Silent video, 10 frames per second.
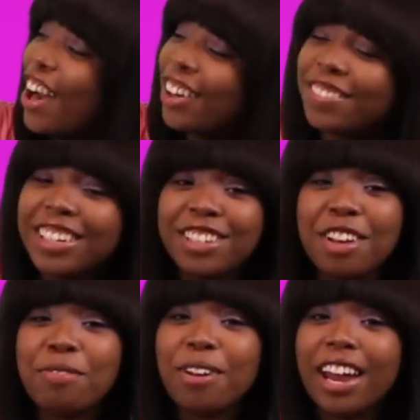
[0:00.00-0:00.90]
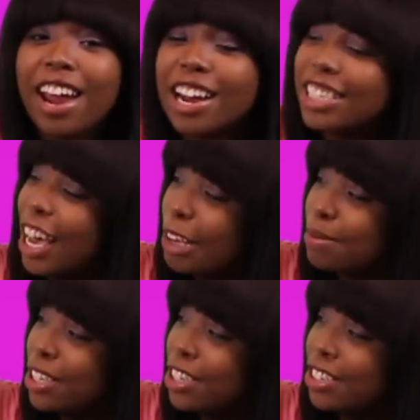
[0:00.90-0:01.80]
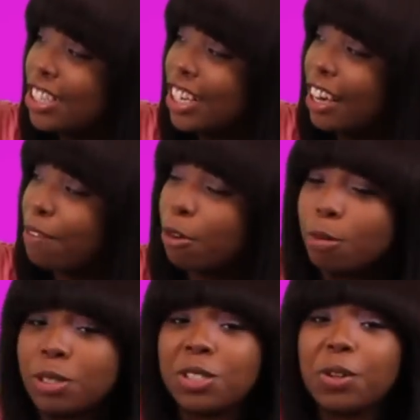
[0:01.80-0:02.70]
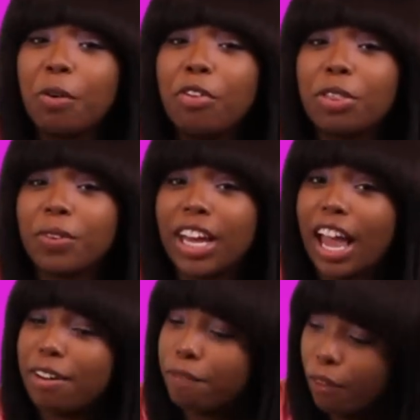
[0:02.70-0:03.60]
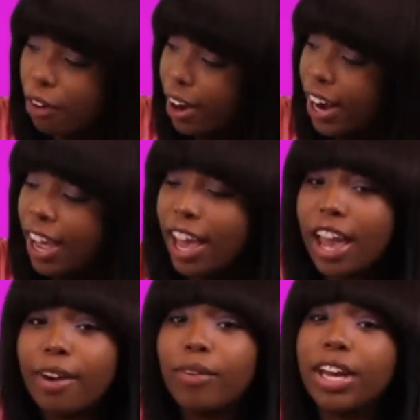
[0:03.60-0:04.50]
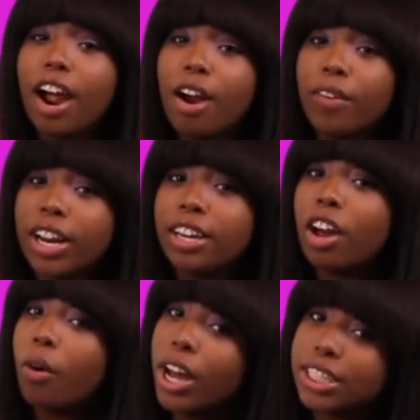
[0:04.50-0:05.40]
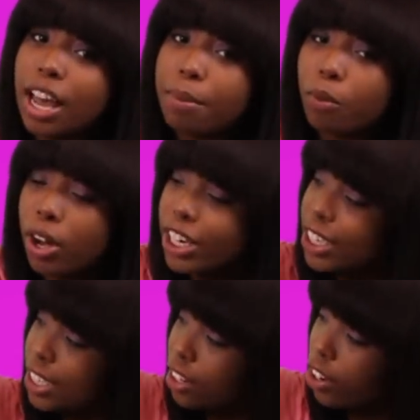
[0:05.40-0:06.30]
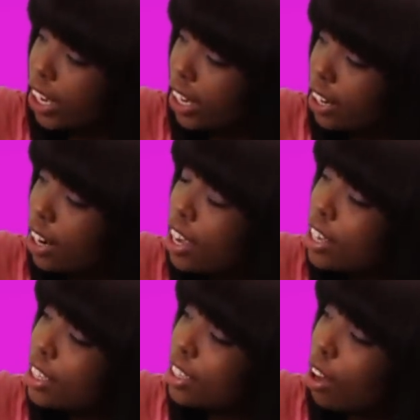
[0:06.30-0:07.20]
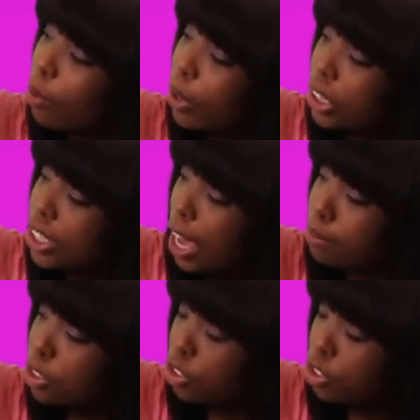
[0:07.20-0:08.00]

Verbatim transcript: of the different hair types that you see from two, three, and four, and we already know why type one isn't on here. So with type